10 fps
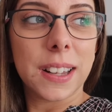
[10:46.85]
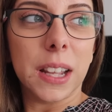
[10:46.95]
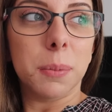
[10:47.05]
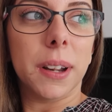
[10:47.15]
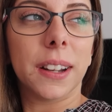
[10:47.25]

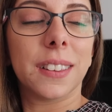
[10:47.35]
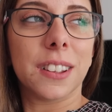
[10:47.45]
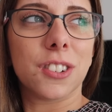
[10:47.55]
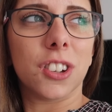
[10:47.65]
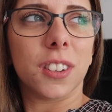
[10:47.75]
labeling
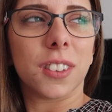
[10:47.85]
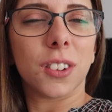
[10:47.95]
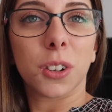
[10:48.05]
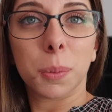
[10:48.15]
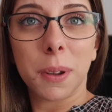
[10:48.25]
that she's
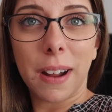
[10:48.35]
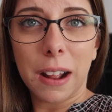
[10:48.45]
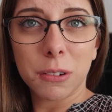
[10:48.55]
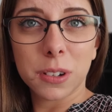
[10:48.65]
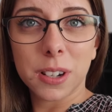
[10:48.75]
not gonna be
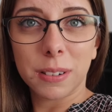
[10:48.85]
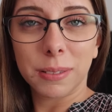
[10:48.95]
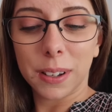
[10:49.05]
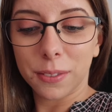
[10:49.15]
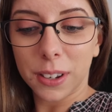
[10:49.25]
around.
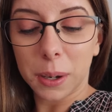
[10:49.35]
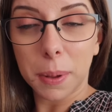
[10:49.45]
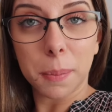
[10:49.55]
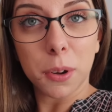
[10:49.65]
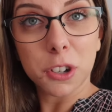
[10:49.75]
I'm feeling a
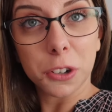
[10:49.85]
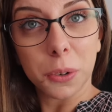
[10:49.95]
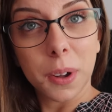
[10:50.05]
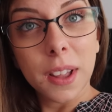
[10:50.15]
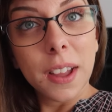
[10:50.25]
bit
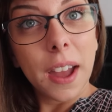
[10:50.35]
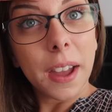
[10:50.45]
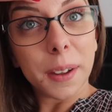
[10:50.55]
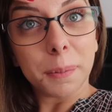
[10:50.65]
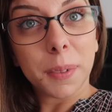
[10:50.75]
emotional,
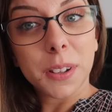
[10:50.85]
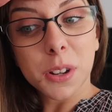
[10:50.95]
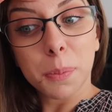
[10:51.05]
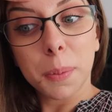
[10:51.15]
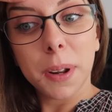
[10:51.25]
so
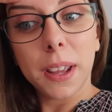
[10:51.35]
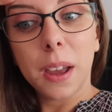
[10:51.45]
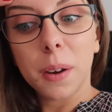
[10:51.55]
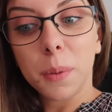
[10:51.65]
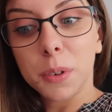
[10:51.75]
I
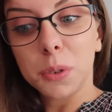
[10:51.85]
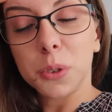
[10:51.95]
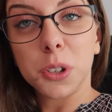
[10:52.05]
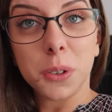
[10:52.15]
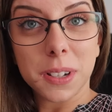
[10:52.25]
probably won't
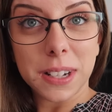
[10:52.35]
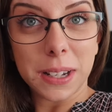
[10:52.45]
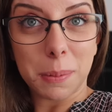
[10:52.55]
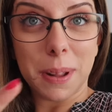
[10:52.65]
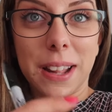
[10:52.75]
talk to you until
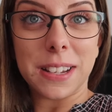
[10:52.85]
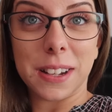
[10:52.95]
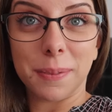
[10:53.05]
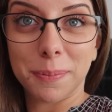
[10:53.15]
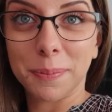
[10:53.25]
a little bit
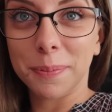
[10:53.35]
later.